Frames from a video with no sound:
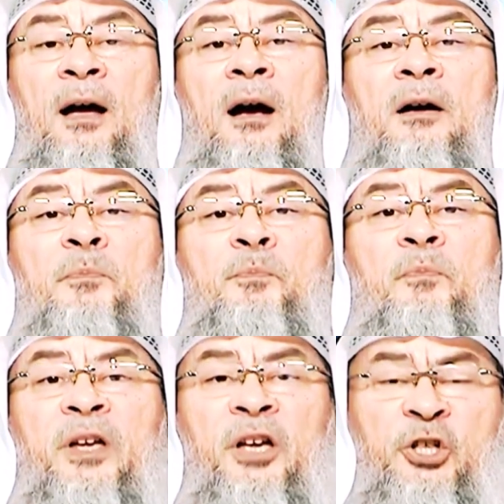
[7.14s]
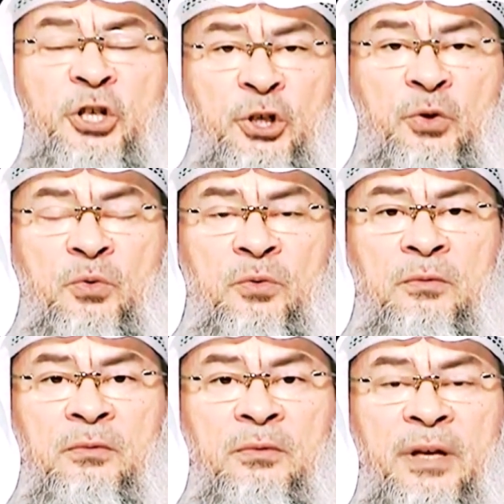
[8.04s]
Our issue
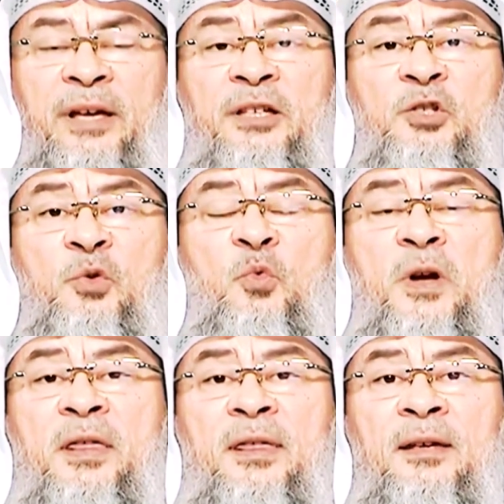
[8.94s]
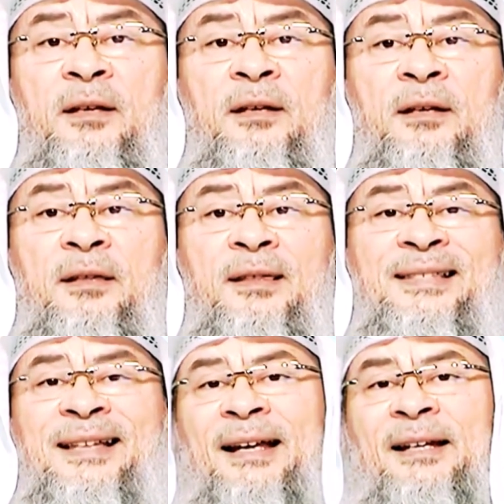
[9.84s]
is with the
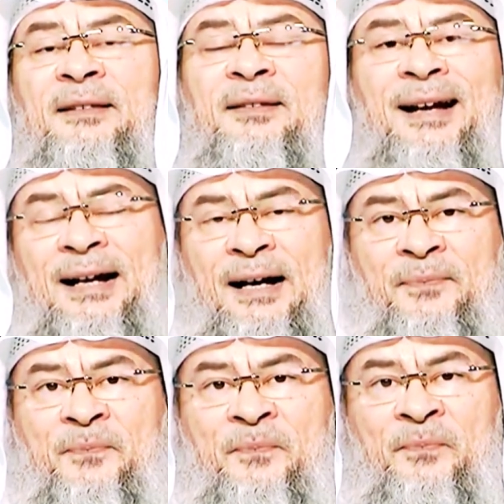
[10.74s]
silent rak'ah.